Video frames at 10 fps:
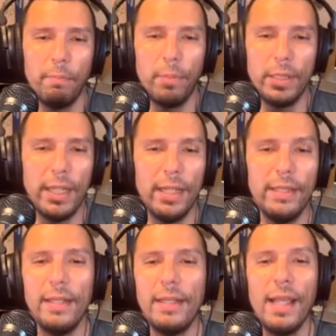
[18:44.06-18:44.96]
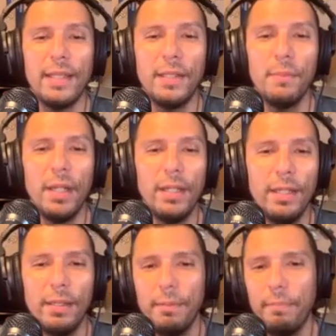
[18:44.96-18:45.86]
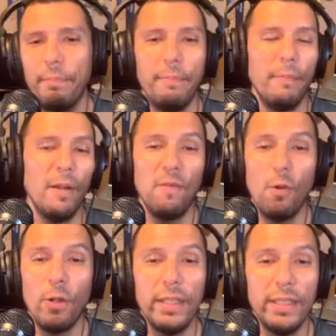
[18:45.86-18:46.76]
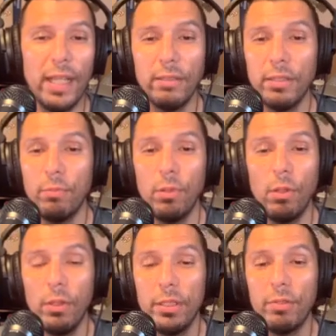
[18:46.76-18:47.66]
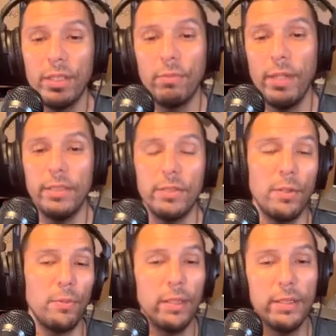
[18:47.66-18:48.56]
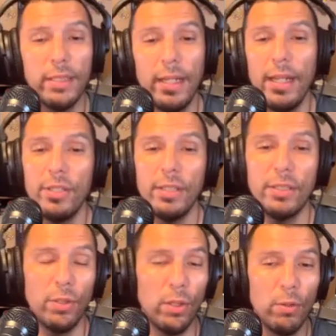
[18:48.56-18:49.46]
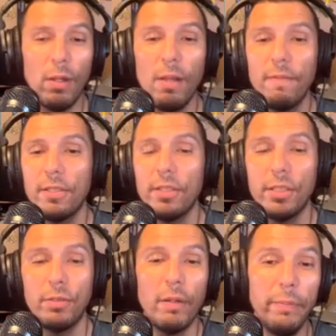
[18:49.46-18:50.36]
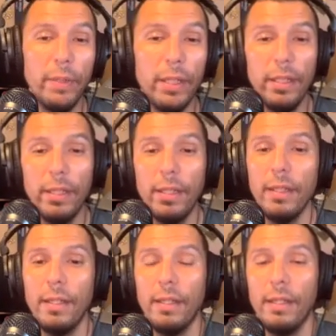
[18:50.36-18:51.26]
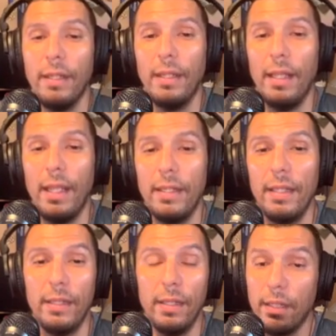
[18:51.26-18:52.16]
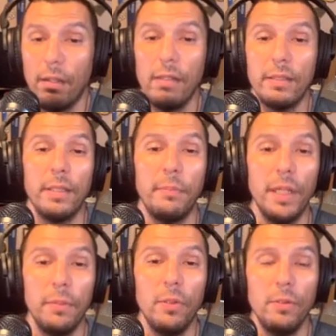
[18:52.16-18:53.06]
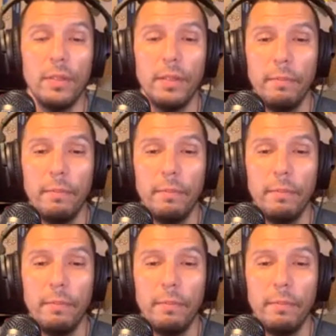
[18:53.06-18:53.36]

pretending that they had the money to afford these houses with low interest rates, to real estate agents, to loan officers, to everybody. And then it caused the bubble.